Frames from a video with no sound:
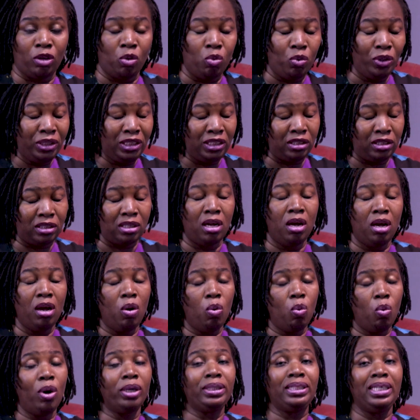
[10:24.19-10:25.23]
which is
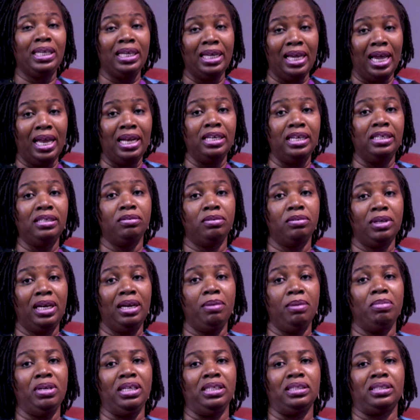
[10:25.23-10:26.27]
what e-hailing really
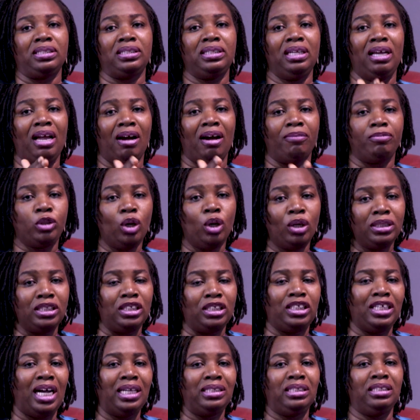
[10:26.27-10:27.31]
means. They have done the
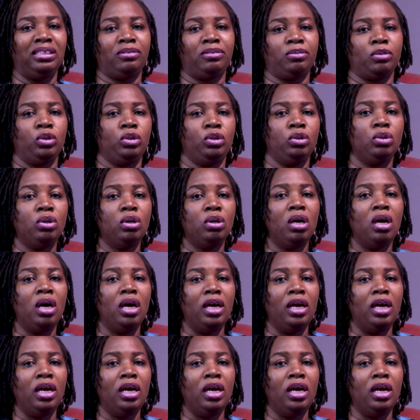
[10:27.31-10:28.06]
charges for you.